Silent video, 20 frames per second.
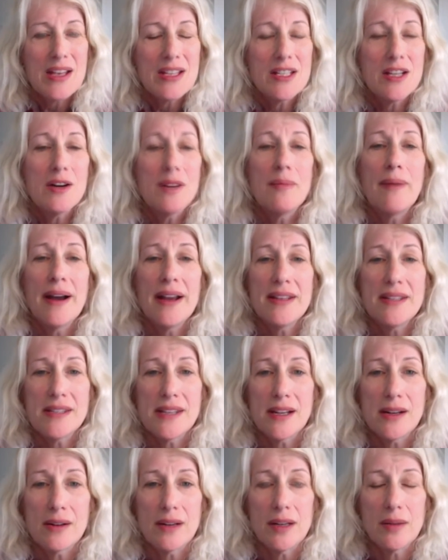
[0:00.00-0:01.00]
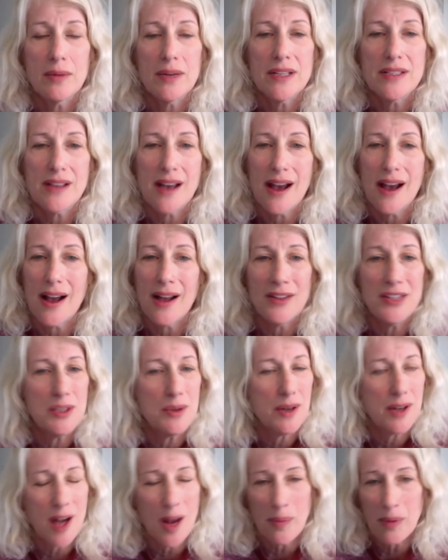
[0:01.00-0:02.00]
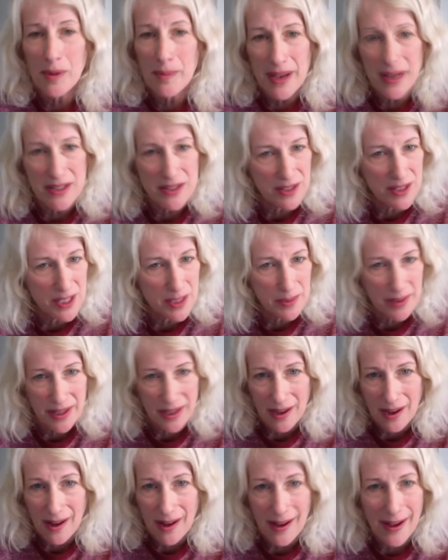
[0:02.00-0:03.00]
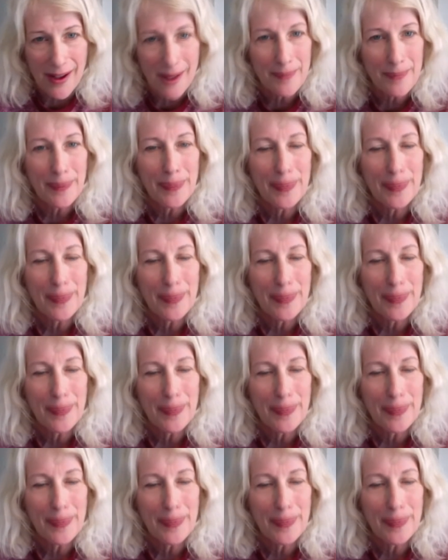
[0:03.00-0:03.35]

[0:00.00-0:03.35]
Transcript: So my secret was, I'll do a couple messages with the guy,